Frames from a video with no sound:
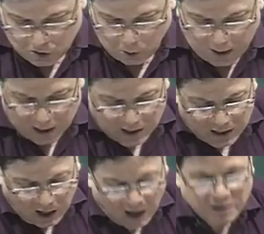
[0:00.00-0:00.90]
to it
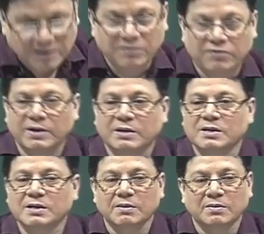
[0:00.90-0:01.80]
are
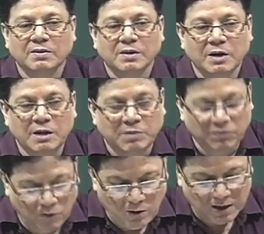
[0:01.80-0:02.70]
different. If the
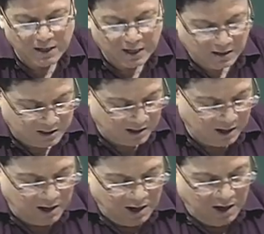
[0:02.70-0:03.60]
4 ligands
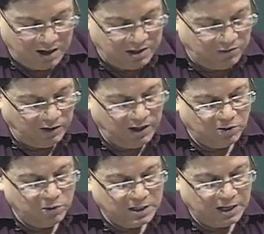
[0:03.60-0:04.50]
are different
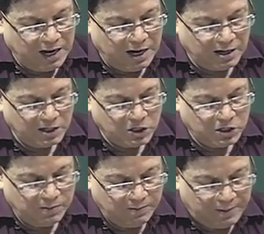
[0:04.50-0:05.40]
which are
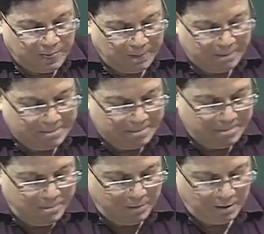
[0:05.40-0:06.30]
attached
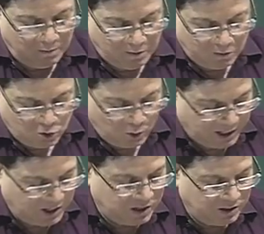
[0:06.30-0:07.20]
to
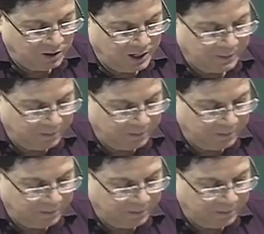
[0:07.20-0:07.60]
it. Okay.